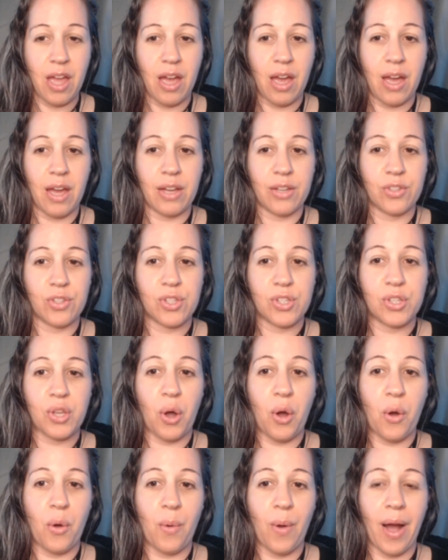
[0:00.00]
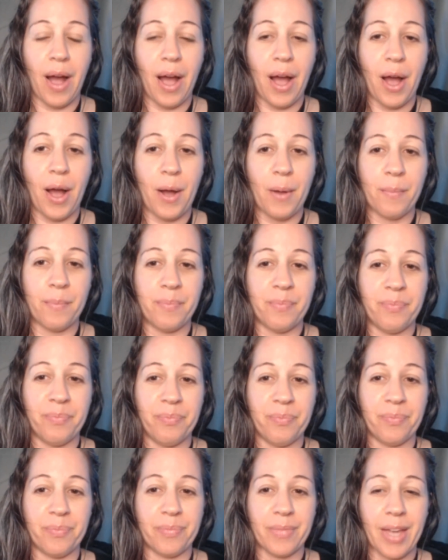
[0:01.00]
So
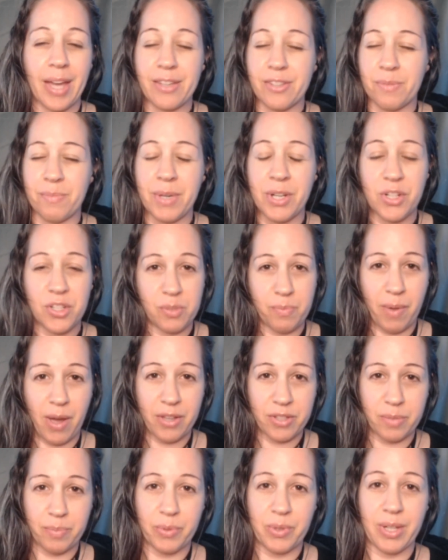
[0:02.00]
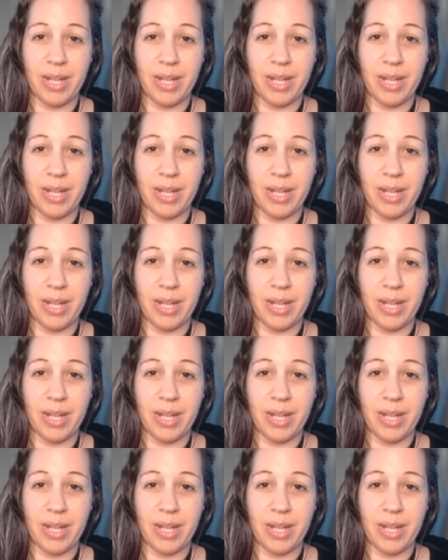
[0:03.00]
as much as possible,